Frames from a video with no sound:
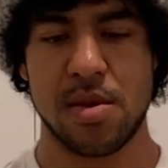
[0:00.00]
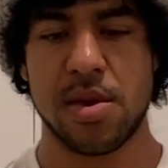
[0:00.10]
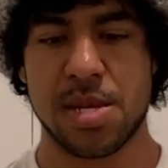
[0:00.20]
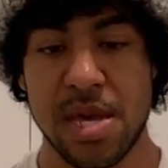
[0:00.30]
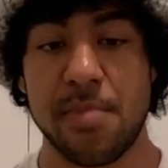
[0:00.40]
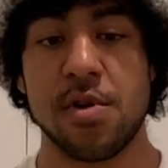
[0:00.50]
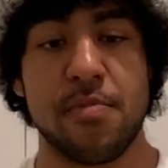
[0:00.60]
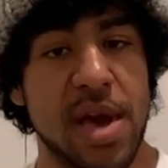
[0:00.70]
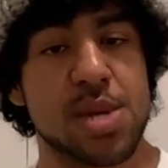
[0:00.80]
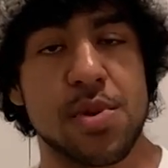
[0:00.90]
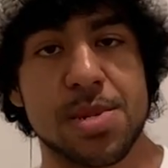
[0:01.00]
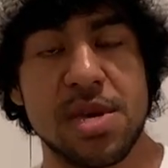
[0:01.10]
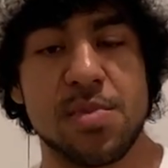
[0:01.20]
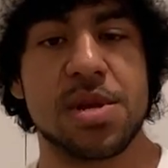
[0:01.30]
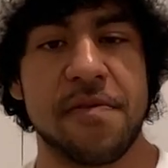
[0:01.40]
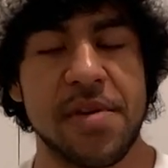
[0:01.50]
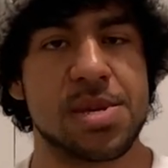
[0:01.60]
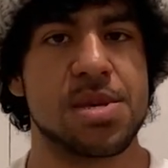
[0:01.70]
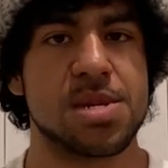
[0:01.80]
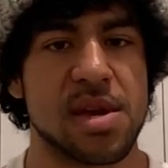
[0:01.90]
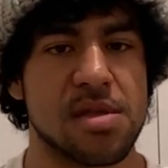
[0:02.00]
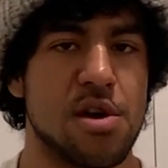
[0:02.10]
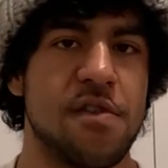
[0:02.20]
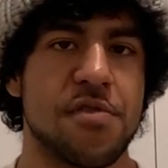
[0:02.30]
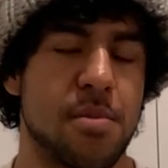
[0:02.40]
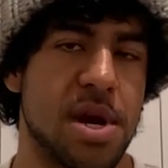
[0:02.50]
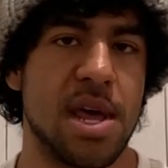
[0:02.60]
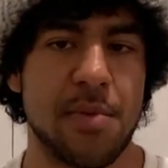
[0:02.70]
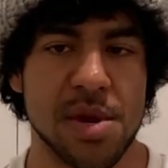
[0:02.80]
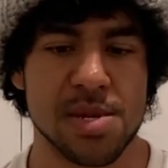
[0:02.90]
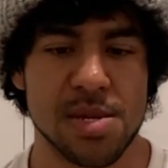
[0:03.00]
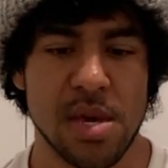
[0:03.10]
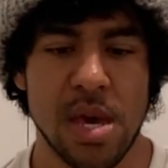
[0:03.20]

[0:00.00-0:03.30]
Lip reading: example of Maxwell's demon defeats the second law of thermodynamics.